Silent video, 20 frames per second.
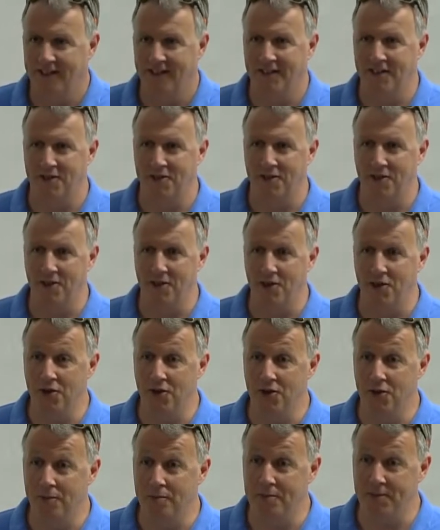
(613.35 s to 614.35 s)
another
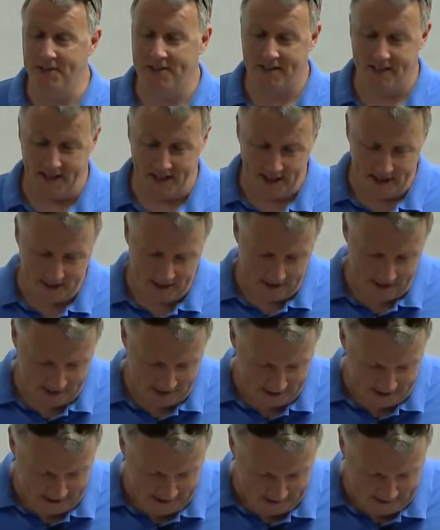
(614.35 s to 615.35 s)
noob mistake.
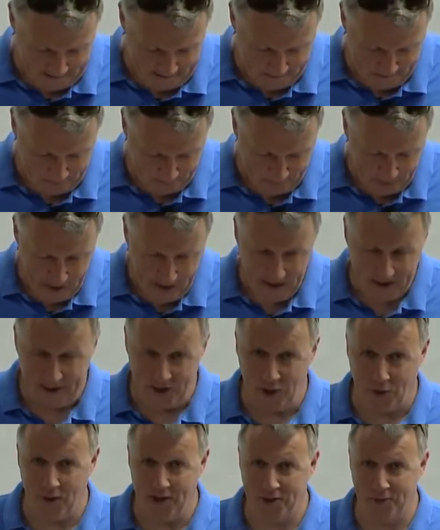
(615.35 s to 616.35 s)
Um,
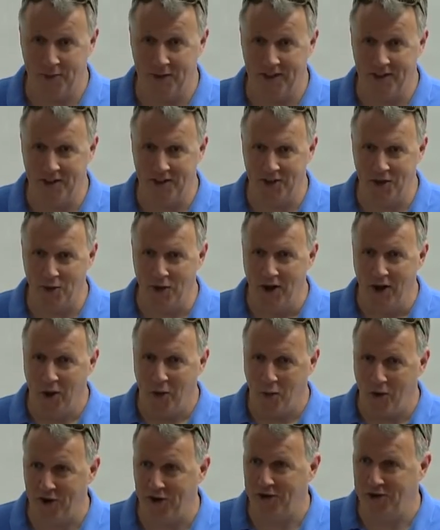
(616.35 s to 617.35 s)
they always want to know
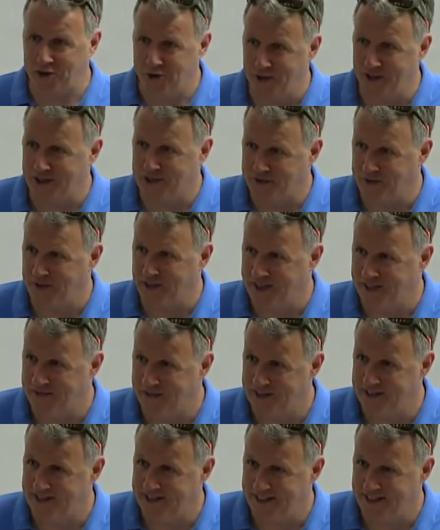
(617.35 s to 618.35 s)
what are the tricks for
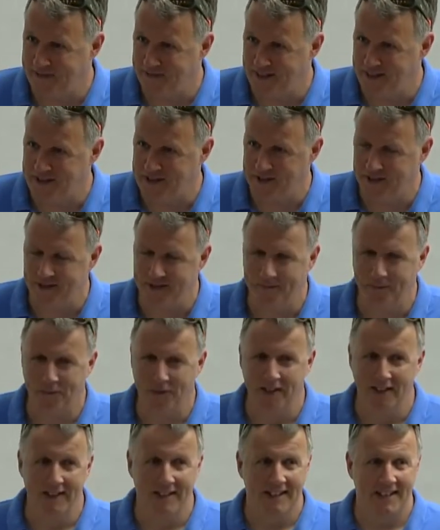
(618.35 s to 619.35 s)
convincing investors?
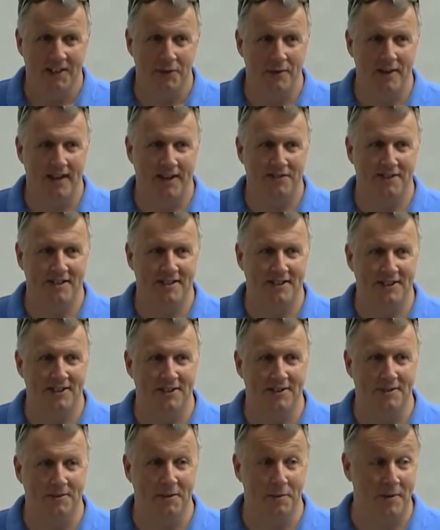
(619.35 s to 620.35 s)
And we have to
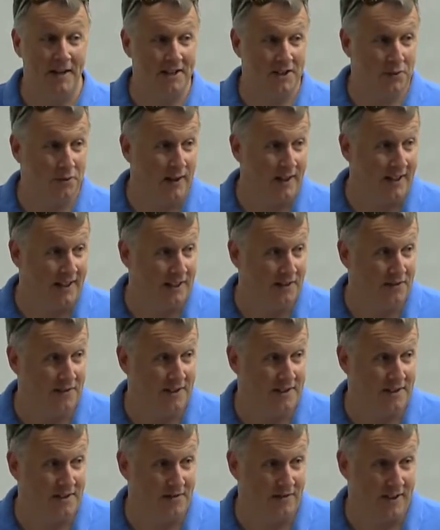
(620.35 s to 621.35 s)
tell them the best way to
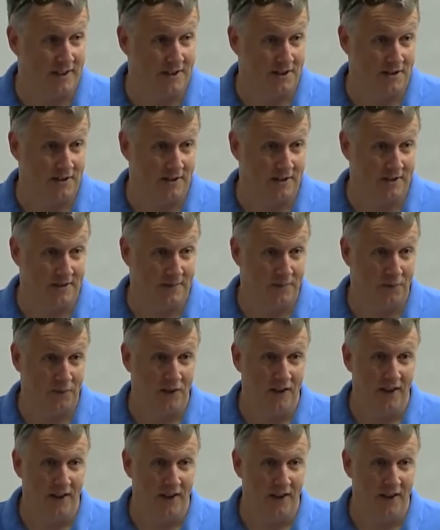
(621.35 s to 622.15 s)
convince investors